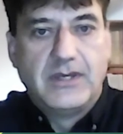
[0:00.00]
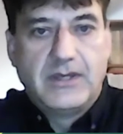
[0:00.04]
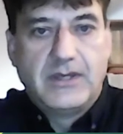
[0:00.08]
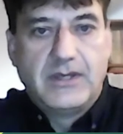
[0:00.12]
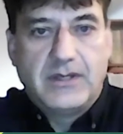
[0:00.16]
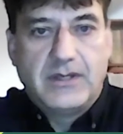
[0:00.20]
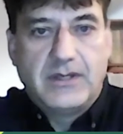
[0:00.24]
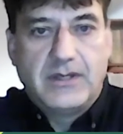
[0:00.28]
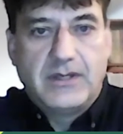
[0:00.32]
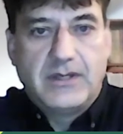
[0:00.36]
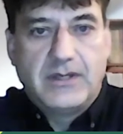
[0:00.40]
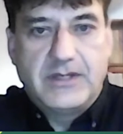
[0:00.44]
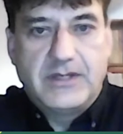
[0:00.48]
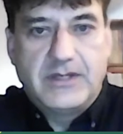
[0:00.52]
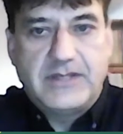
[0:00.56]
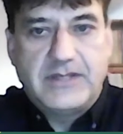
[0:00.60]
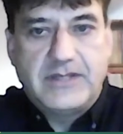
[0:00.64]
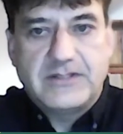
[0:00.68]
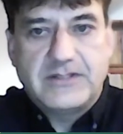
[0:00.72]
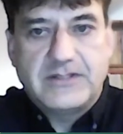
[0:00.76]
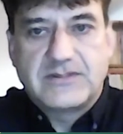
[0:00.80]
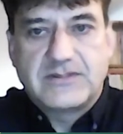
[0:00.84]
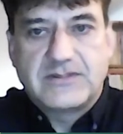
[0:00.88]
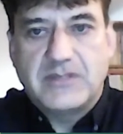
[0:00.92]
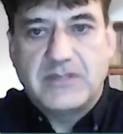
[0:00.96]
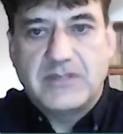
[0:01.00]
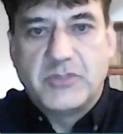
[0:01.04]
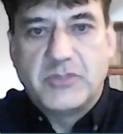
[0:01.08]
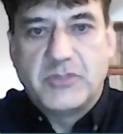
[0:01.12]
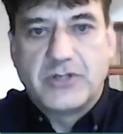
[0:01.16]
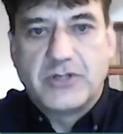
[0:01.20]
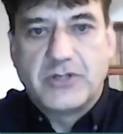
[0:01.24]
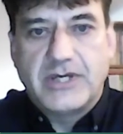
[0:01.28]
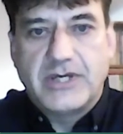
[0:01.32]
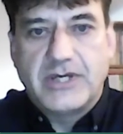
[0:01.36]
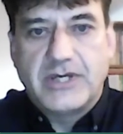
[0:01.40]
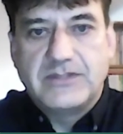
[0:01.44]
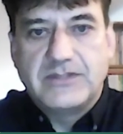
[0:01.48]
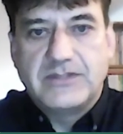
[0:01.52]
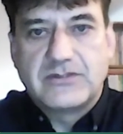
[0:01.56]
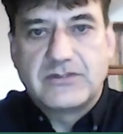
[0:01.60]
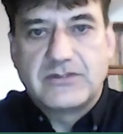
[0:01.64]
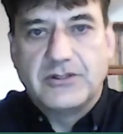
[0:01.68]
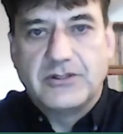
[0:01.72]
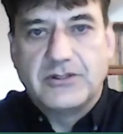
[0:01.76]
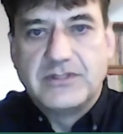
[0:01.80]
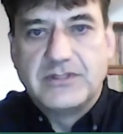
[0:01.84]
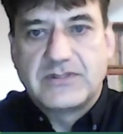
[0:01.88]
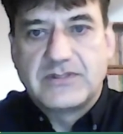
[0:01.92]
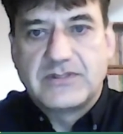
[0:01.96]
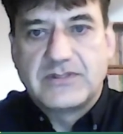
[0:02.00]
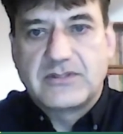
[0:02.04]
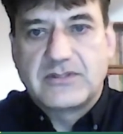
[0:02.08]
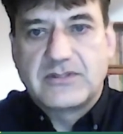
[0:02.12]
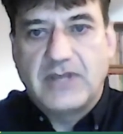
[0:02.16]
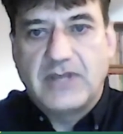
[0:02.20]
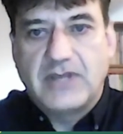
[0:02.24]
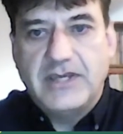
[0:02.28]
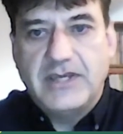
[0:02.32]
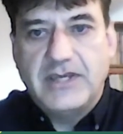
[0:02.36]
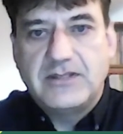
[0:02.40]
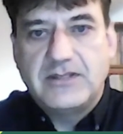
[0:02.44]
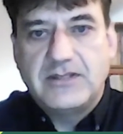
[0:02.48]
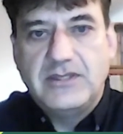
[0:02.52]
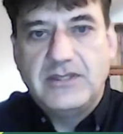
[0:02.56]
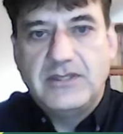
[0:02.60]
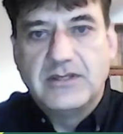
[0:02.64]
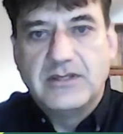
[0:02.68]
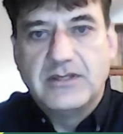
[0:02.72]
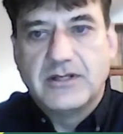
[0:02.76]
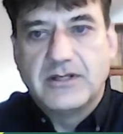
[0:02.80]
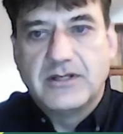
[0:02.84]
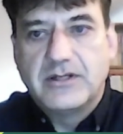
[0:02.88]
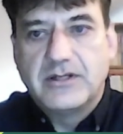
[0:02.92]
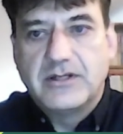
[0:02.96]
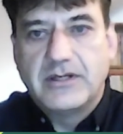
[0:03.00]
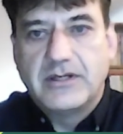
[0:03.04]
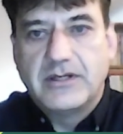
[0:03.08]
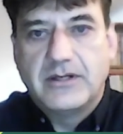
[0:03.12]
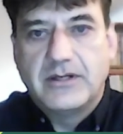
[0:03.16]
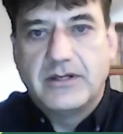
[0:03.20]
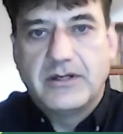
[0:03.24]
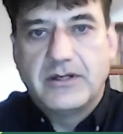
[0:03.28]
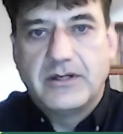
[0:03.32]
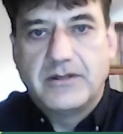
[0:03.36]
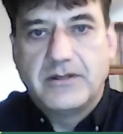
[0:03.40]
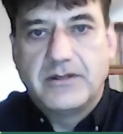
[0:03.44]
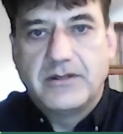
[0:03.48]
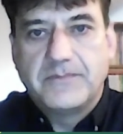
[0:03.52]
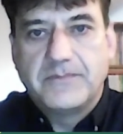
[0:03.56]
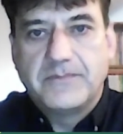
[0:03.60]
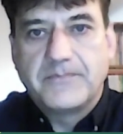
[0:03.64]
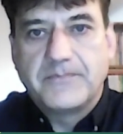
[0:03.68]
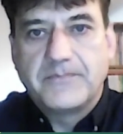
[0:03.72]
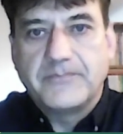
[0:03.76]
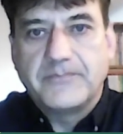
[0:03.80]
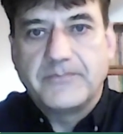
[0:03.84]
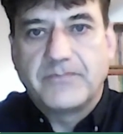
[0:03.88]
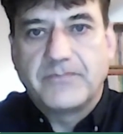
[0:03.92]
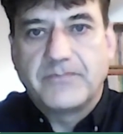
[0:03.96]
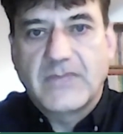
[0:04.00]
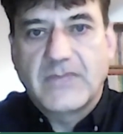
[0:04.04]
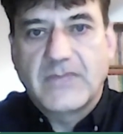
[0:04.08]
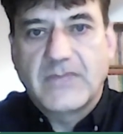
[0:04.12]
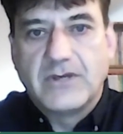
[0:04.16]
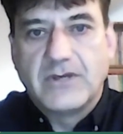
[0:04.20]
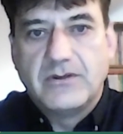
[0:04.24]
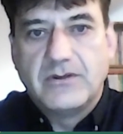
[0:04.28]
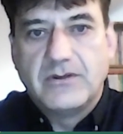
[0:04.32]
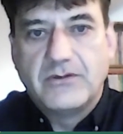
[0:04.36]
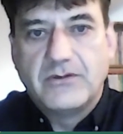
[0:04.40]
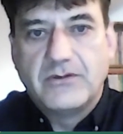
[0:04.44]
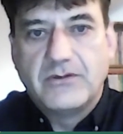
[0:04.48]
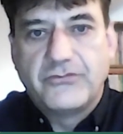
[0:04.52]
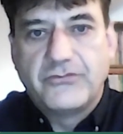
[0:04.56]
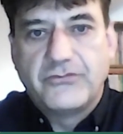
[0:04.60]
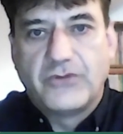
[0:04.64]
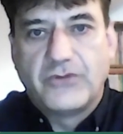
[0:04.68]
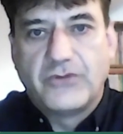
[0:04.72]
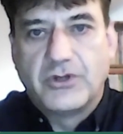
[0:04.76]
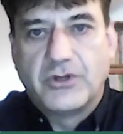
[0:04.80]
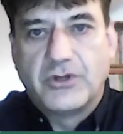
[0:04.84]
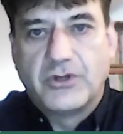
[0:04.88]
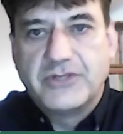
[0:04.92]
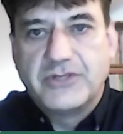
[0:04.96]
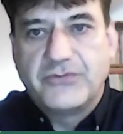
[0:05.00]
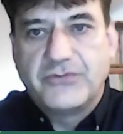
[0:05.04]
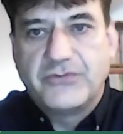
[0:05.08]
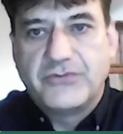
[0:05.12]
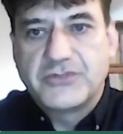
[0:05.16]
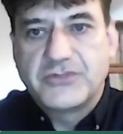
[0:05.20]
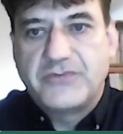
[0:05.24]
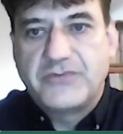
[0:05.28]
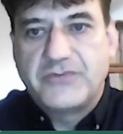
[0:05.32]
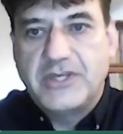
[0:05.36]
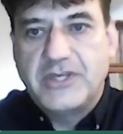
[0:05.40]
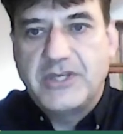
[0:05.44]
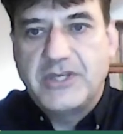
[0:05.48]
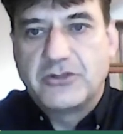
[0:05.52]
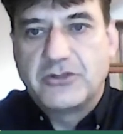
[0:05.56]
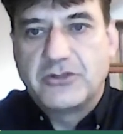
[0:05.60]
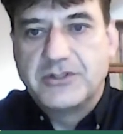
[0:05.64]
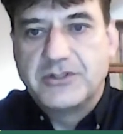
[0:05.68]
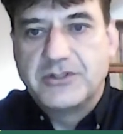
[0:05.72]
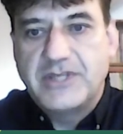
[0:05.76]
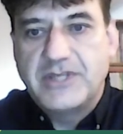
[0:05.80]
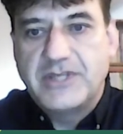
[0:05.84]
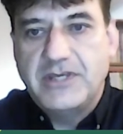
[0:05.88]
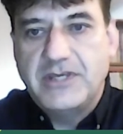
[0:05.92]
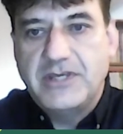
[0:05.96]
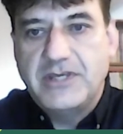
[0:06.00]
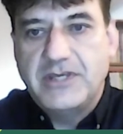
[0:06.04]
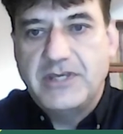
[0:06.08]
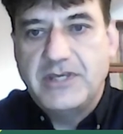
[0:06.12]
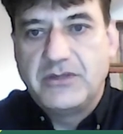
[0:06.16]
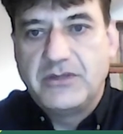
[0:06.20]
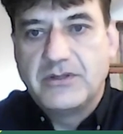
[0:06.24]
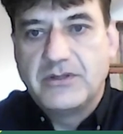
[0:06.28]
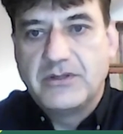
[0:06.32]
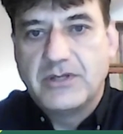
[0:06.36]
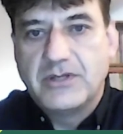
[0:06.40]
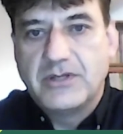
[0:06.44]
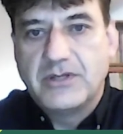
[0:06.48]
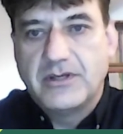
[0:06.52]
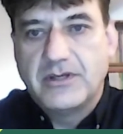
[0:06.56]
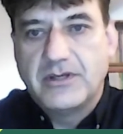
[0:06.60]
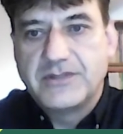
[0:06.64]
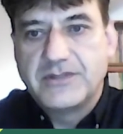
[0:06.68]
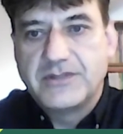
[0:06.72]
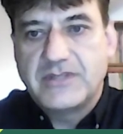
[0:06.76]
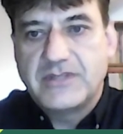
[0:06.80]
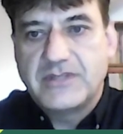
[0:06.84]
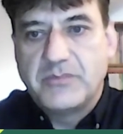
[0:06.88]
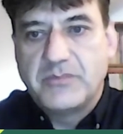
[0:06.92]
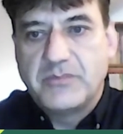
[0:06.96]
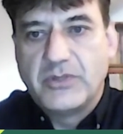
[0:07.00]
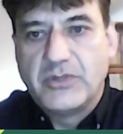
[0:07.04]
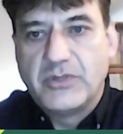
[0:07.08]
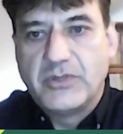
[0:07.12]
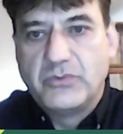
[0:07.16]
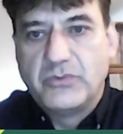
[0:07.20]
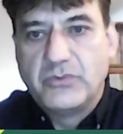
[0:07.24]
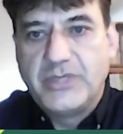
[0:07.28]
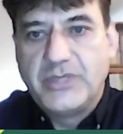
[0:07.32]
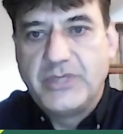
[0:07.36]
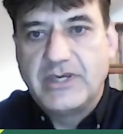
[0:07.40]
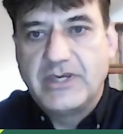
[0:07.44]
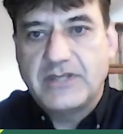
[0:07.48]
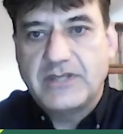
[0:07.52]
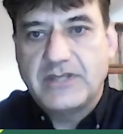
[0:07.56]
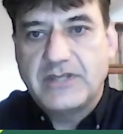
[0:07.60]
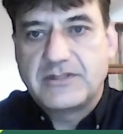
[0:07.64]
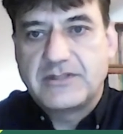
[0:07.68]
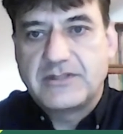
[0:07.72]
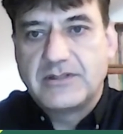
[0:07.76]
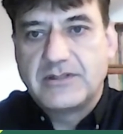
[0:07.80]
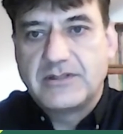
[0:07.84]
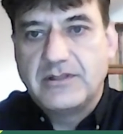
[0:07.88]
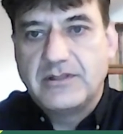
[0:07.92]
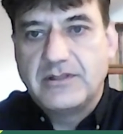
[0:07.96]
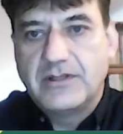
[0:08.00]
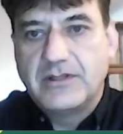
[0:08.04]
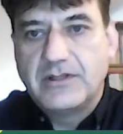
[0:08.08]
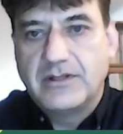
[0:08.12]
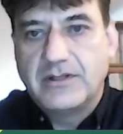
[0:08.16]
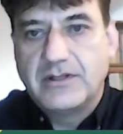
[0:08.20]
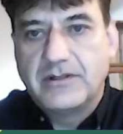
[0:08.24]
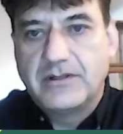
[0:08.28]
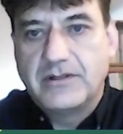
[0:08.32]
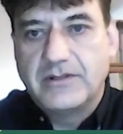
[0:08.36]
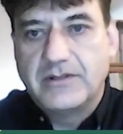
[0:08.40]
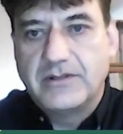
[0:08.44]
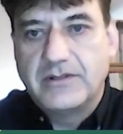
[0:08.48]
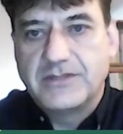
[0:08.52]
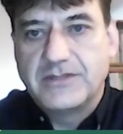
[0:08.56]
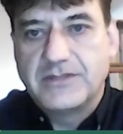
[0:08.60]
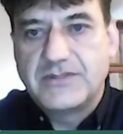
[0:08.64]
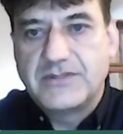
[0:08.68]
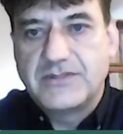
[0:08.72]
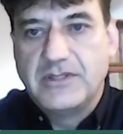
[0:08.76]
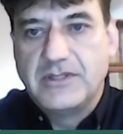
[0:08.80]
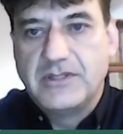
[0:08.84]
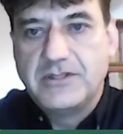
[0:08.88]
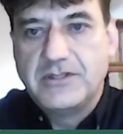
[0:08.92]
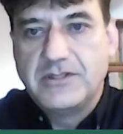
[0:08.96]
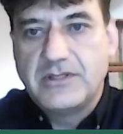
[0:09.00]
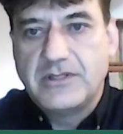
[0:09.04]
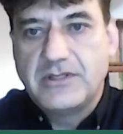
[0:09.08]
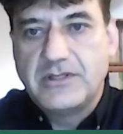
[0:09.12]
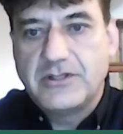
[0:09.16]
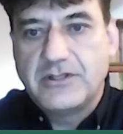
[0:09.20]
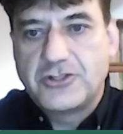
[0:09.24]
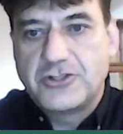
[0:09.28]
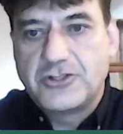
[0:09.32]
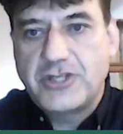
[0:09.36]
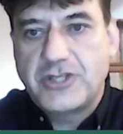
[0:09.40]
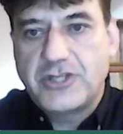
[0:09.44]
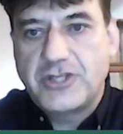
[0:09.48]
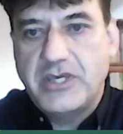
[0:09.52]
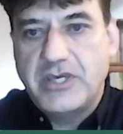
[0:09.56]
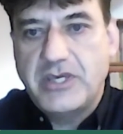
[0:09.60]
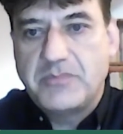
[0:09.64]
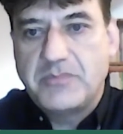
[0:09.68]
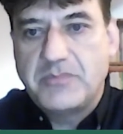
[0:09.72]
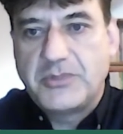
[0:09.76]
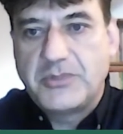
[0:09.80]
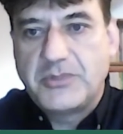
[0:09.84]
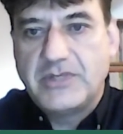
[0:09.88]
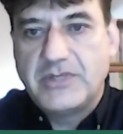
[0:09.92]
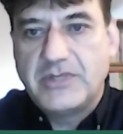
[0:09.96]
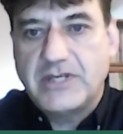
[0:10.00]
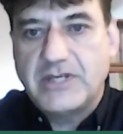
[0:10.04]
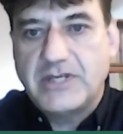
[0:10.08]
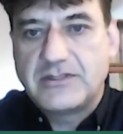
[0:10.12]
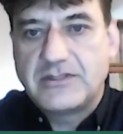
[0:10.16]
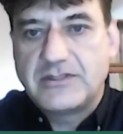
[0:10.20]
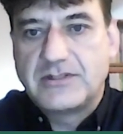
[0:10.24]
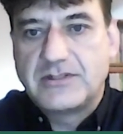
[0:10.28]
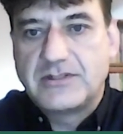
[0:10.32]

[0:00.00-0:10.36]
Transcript: That is summarized on this slide here. For the phosphate containing sample, we get a cylinder shape that